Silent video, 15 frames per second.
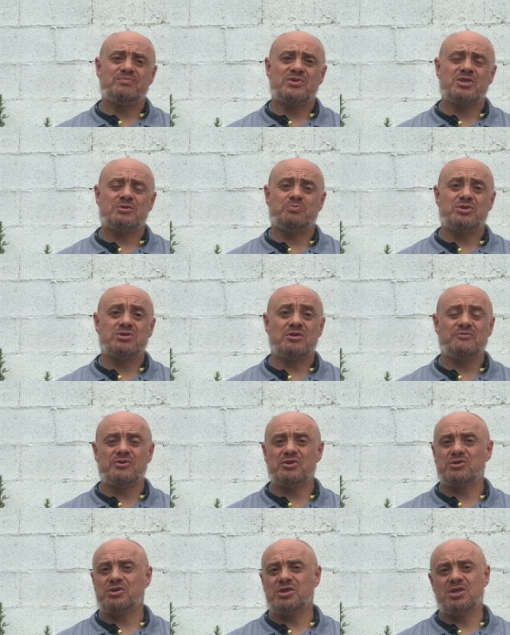
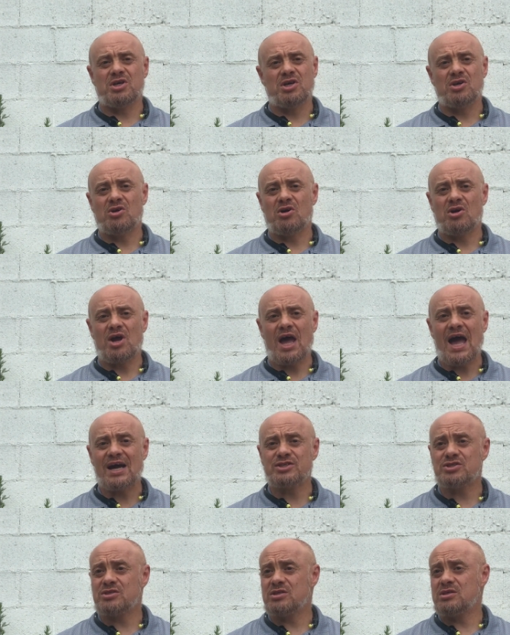Specifically in our
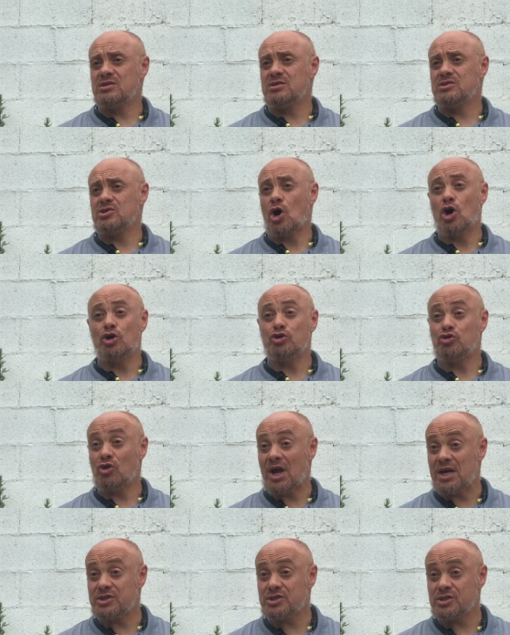actions, our
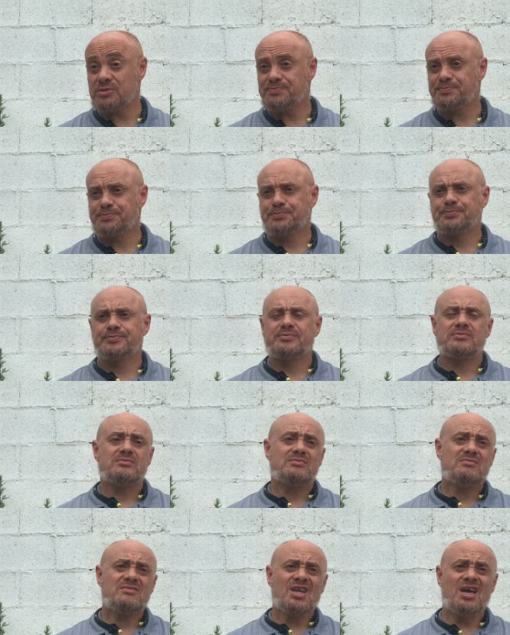dress,
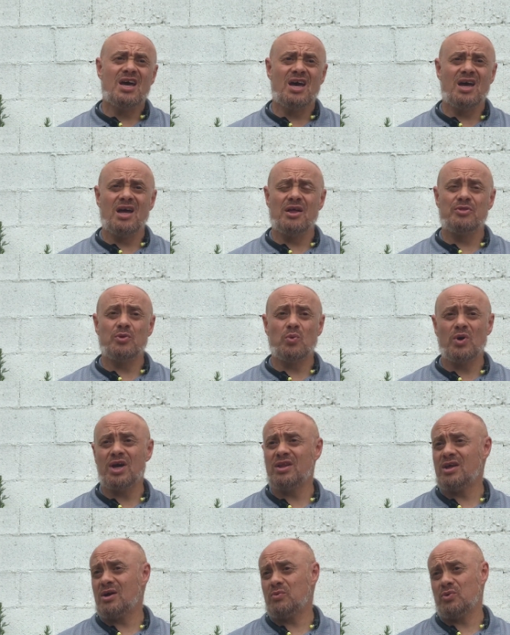and the
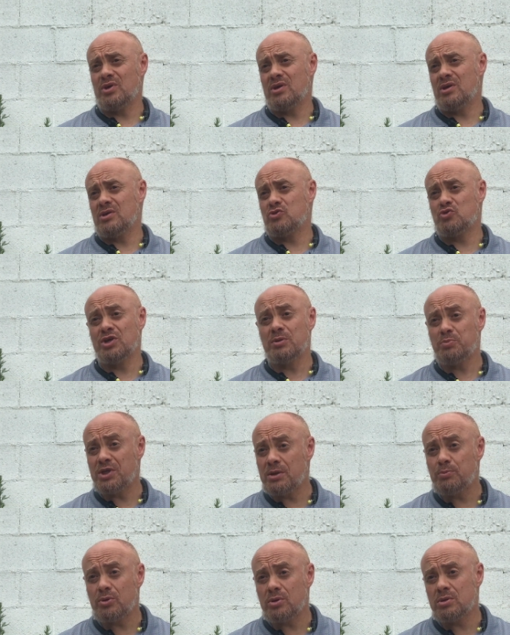way that we treat
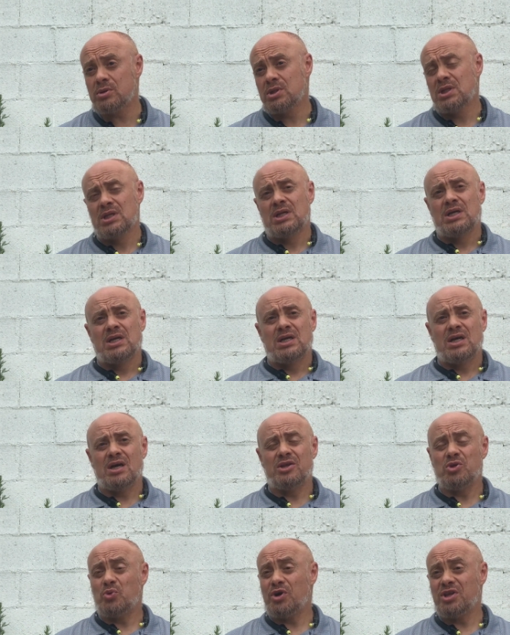people,
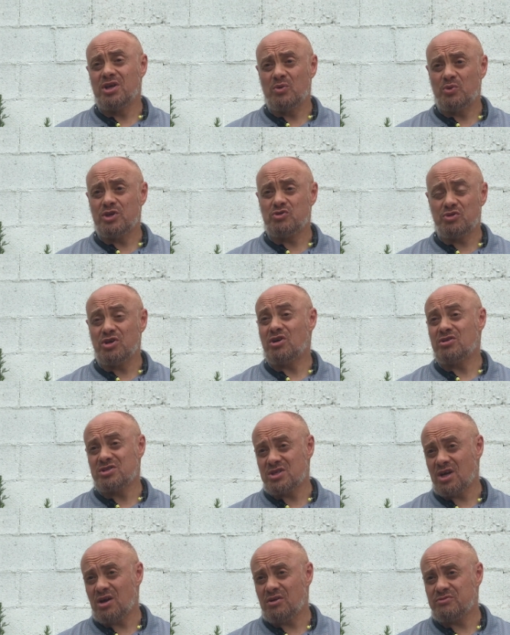and the way that we treat
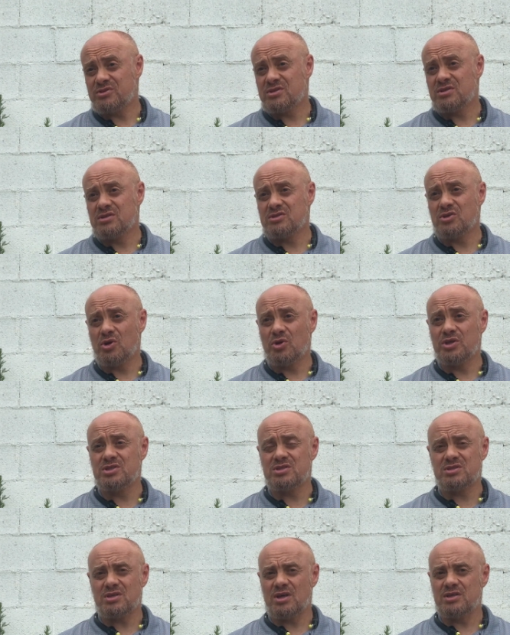ourselves. So
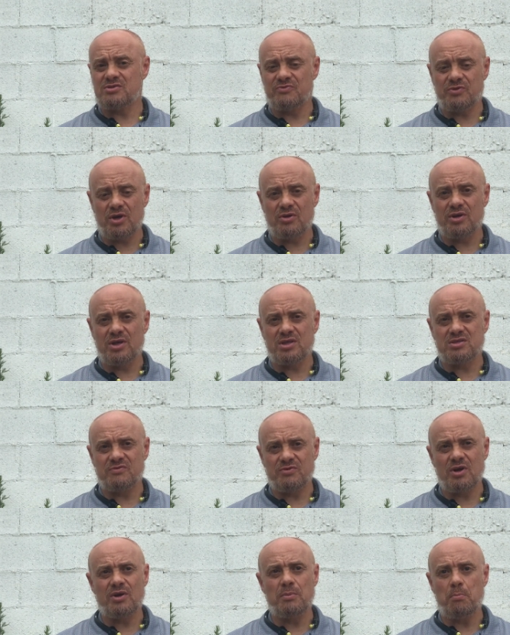it's
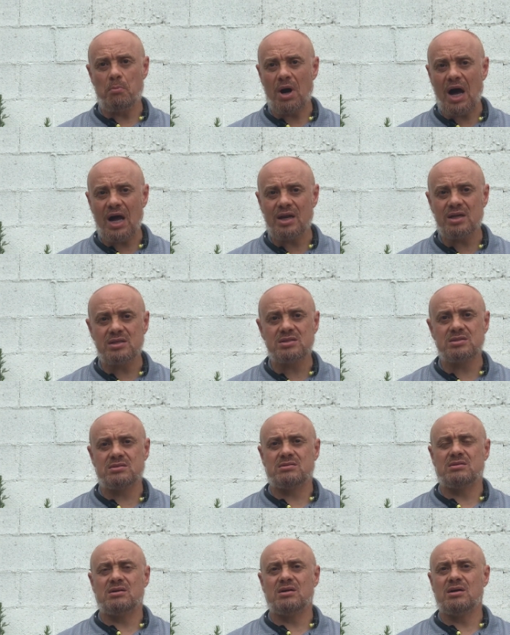a very
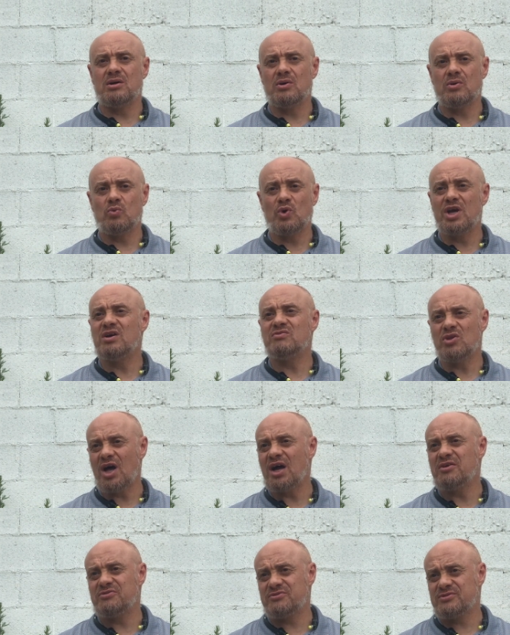modest way of
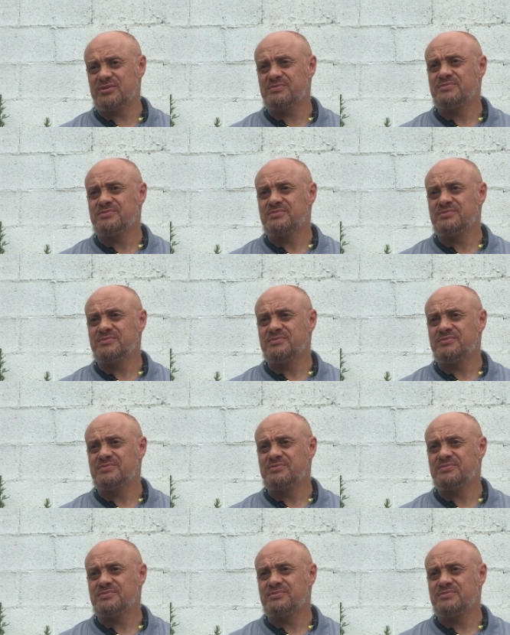life,